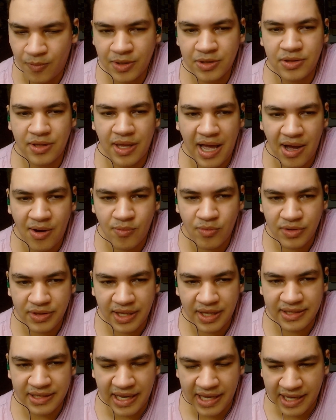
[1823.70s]
How would
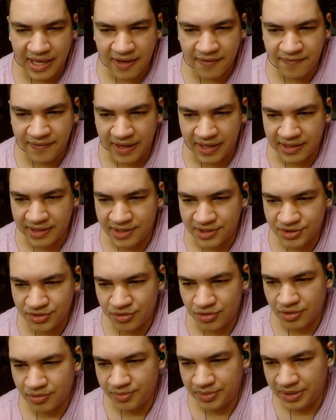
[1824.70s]
that like affect the
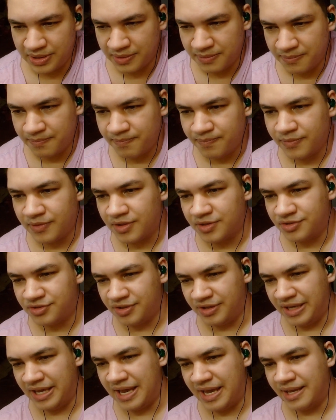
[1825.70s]
story?
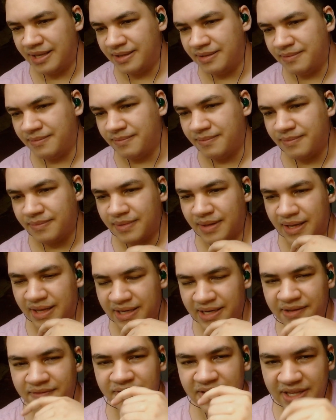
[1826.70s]
So yeah,
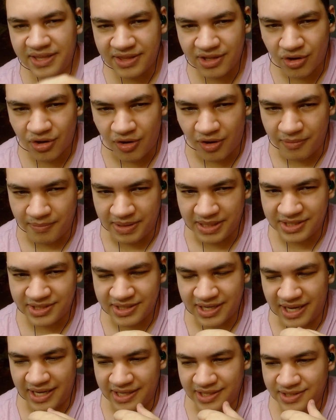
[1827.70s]
leave it in the comments,
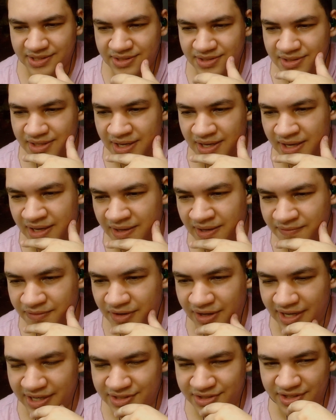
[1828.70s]
guys, if
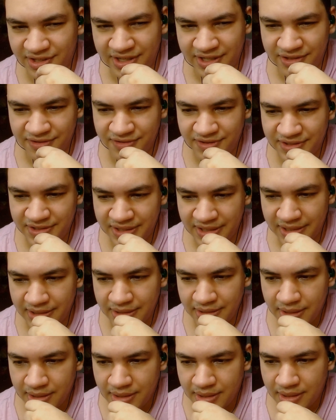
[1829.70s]
you guys are interested.
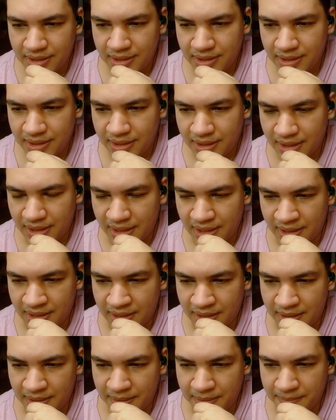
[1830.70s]

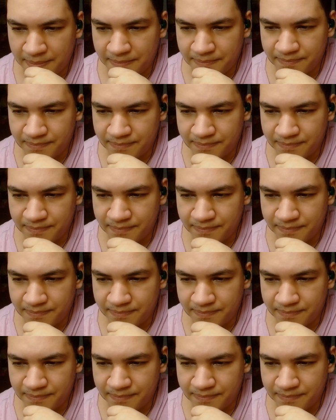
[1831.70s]
So